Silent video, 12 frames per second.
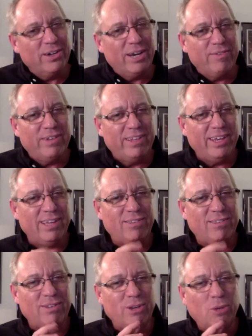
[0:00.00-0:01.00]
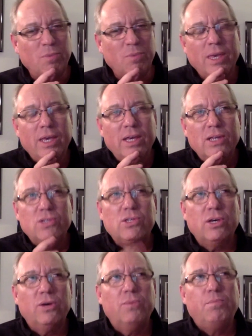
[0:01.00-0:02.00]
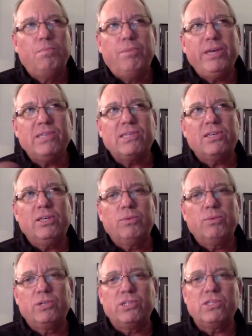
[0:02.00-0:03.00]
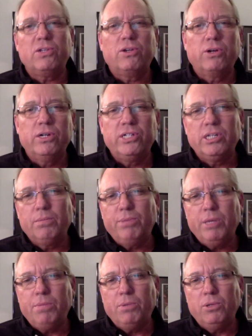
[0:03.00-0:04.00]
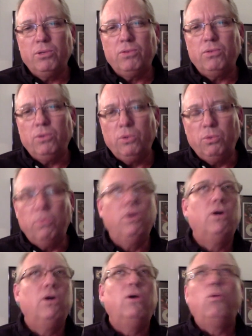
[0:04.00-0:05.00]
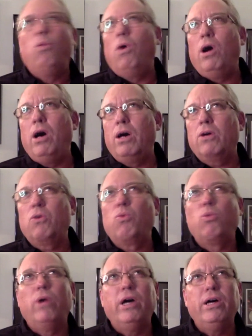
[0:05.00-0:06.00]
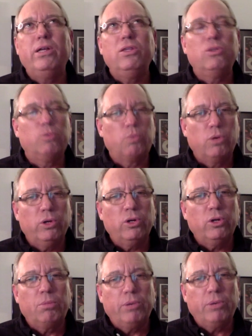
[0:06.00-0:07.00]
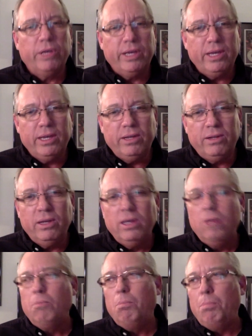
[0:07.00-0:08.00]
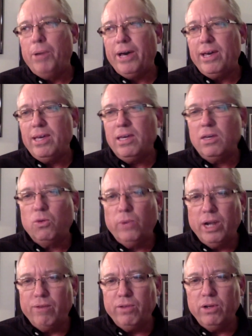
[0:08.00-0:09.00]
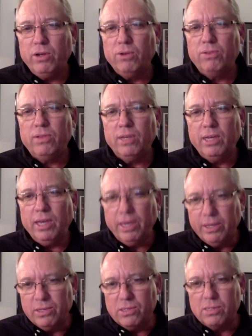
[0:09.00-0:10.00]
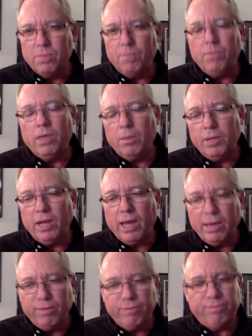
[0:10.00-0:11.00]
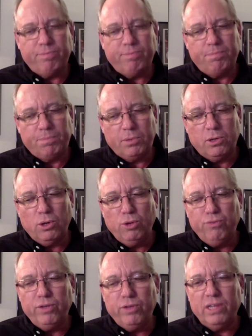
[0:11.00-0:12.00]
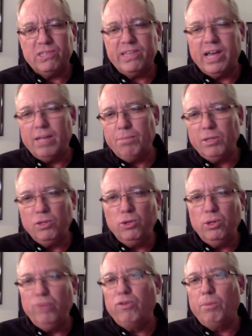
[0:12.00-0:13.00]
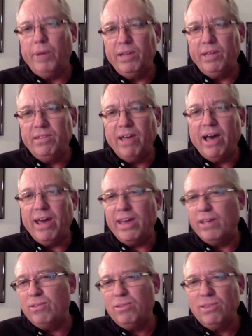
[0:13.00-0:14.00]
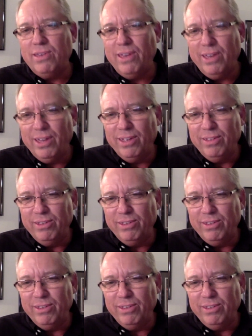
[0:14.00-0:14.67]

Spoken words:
every day too. So basically, we're just encouraging people to walk, run, rollerblade, bike, whatever your thing is. I mean, COVID has not been good for my diet. And